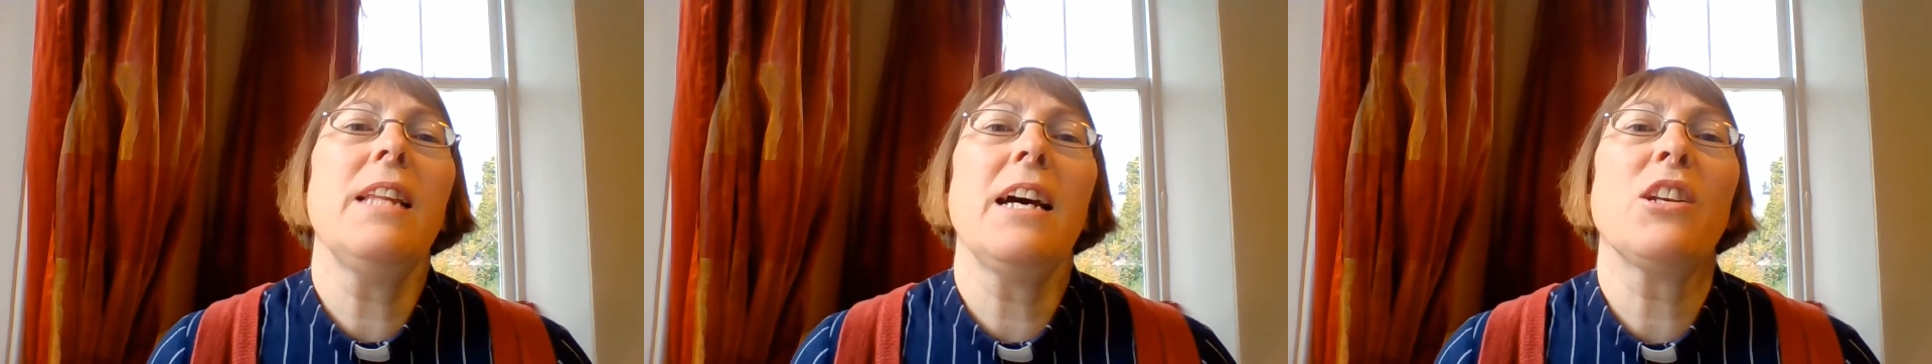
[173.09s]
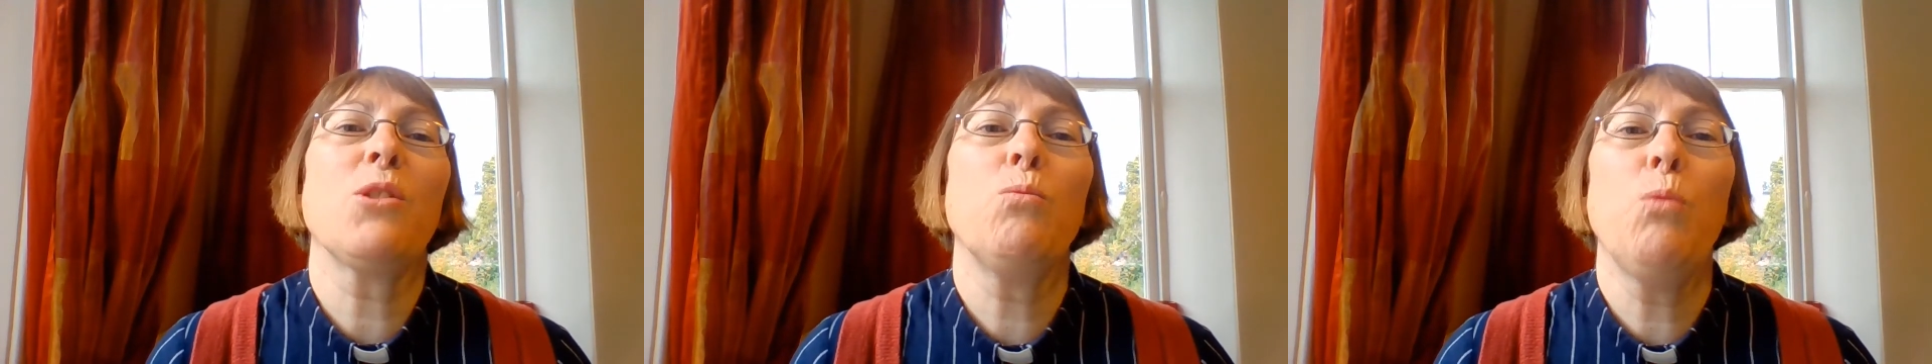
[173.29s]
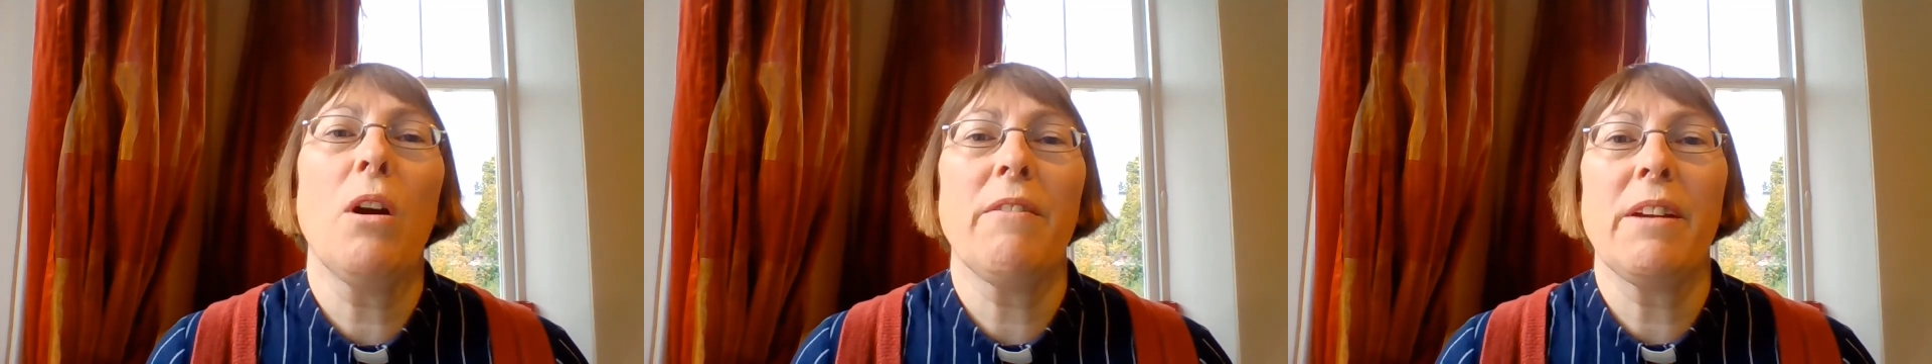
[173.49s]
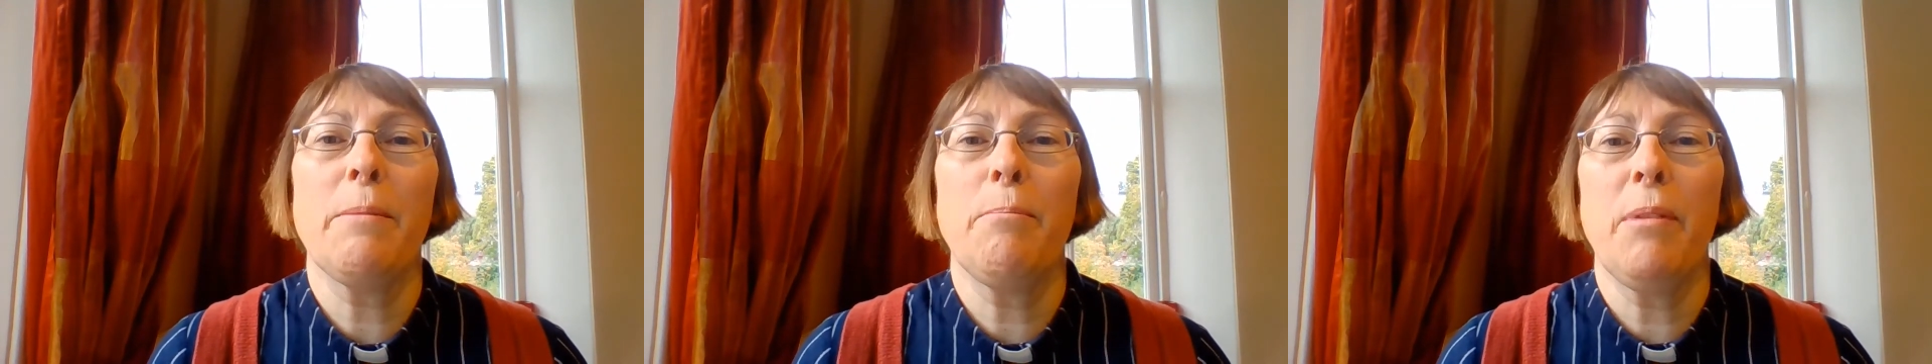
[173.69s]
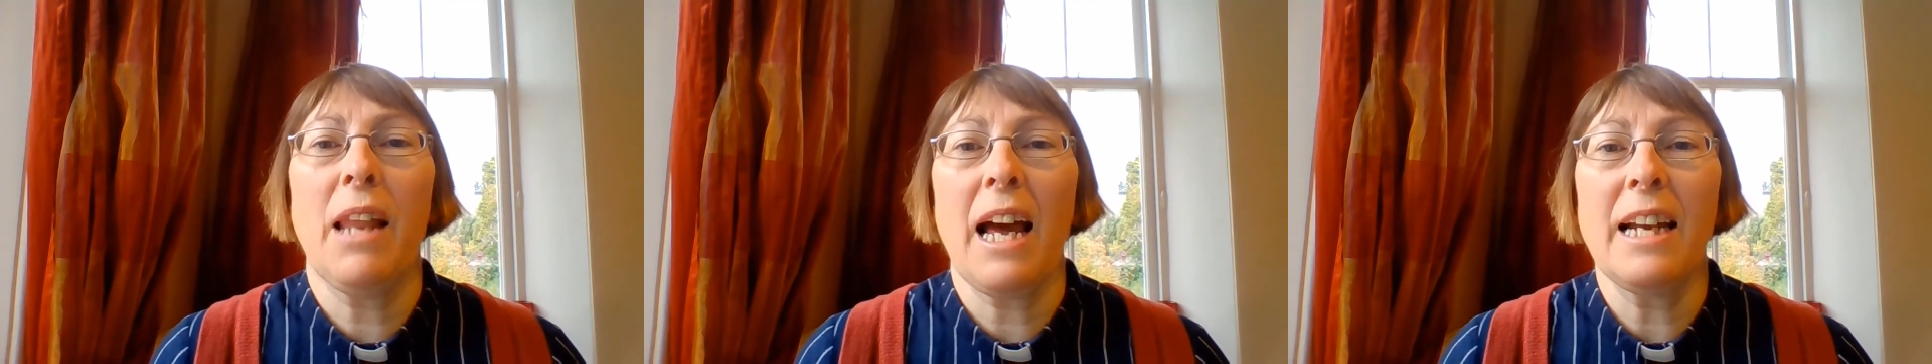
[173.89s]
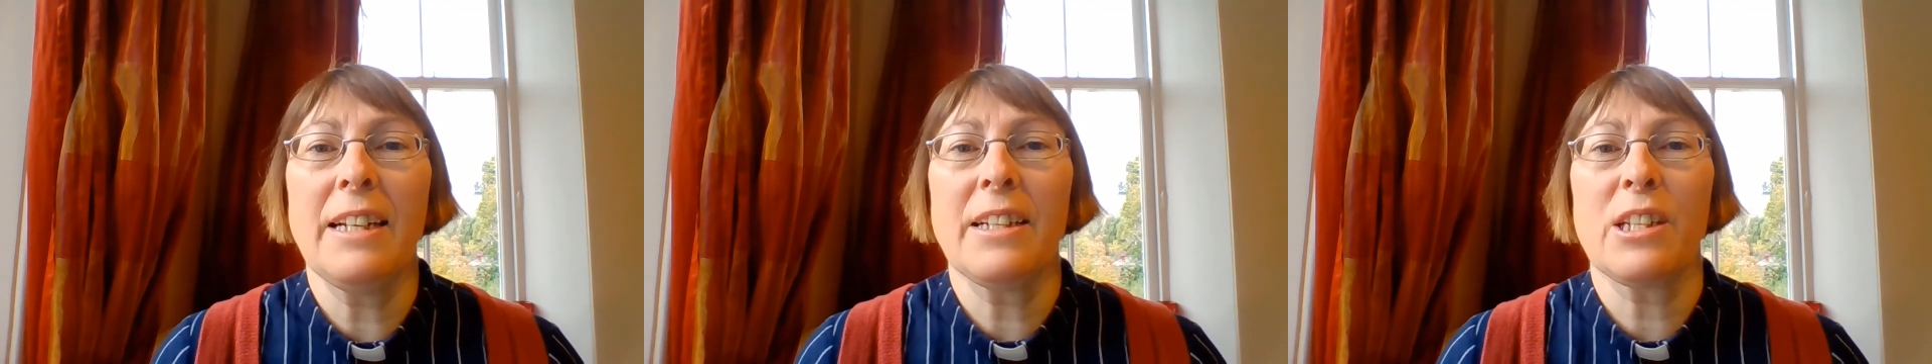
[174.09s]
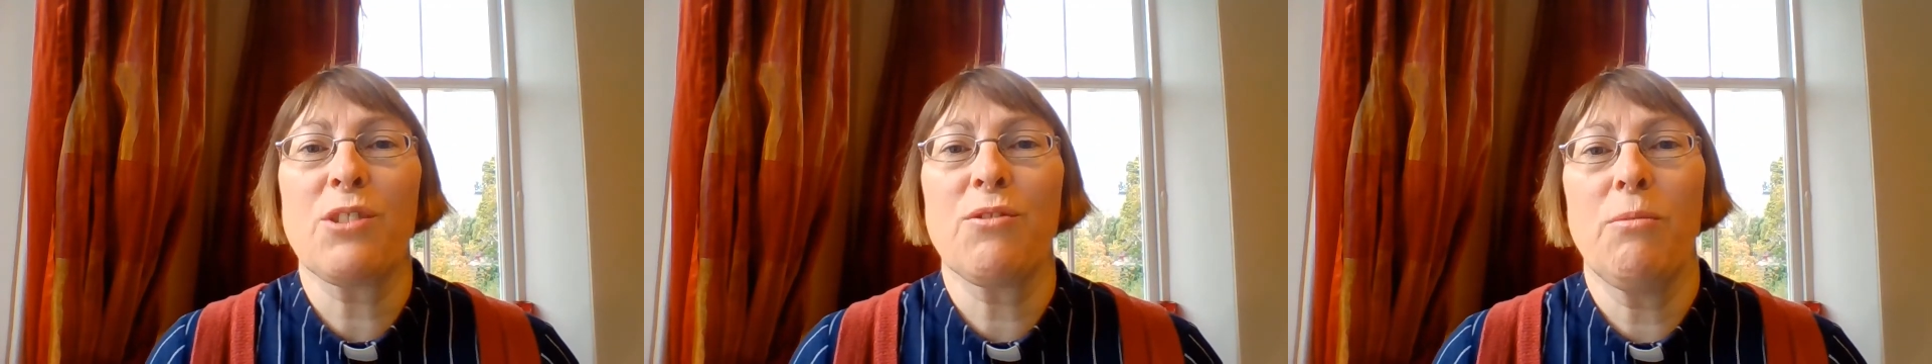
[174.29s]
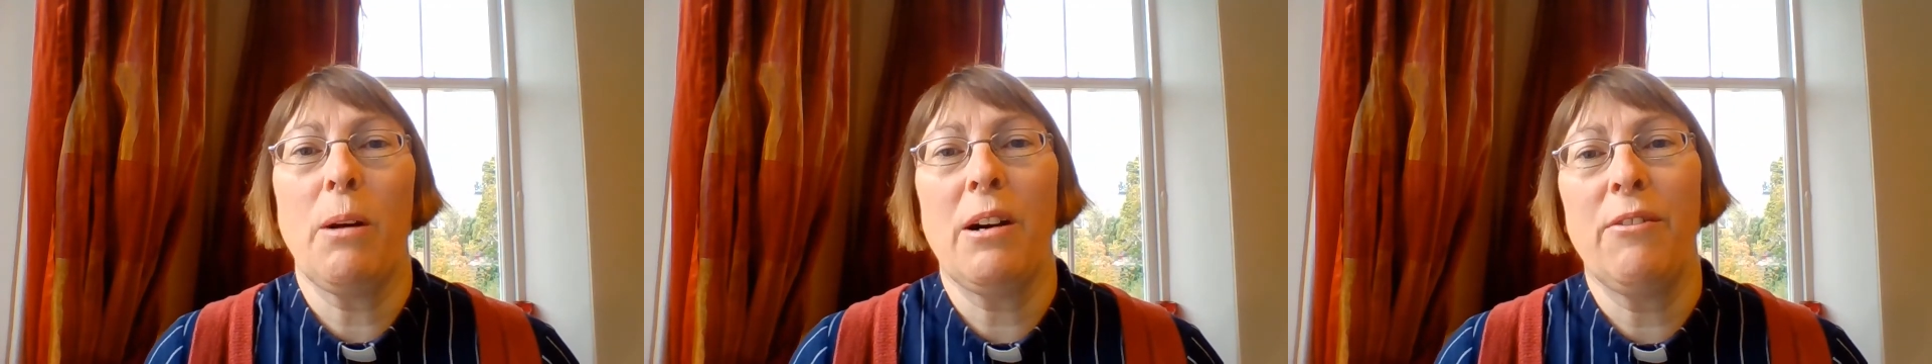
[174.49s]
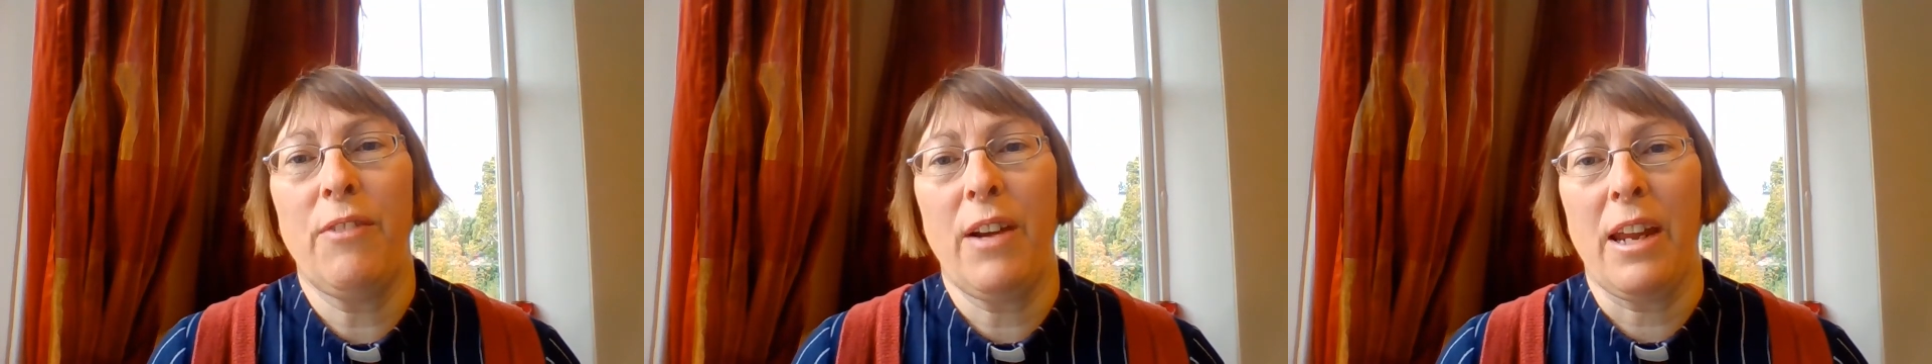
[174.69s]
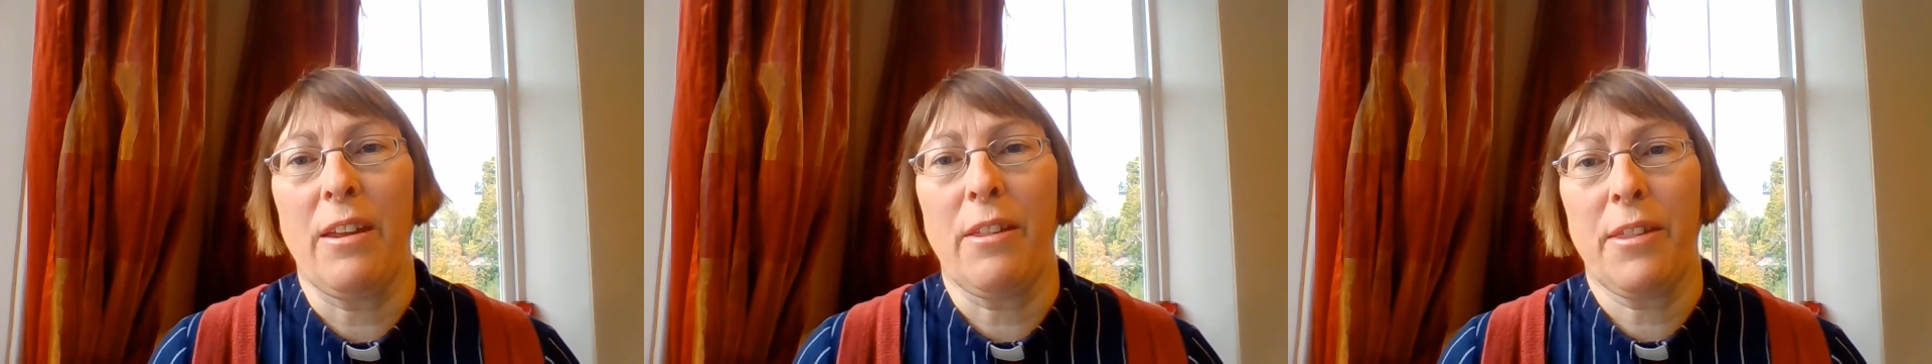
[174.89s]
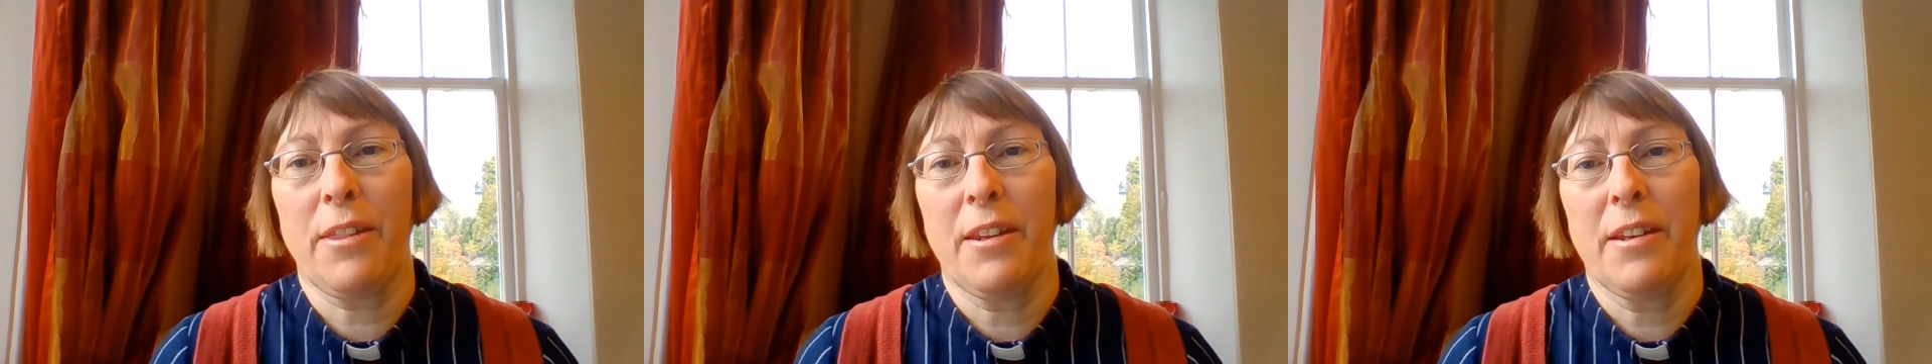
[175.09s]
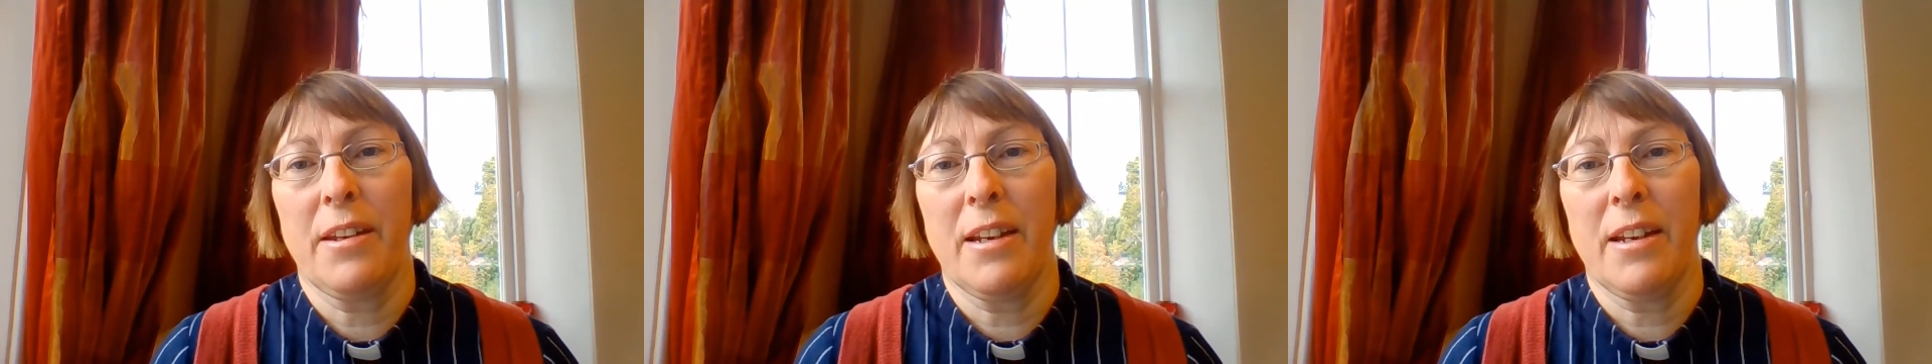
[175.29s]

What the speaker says: let worry blind us from our faith,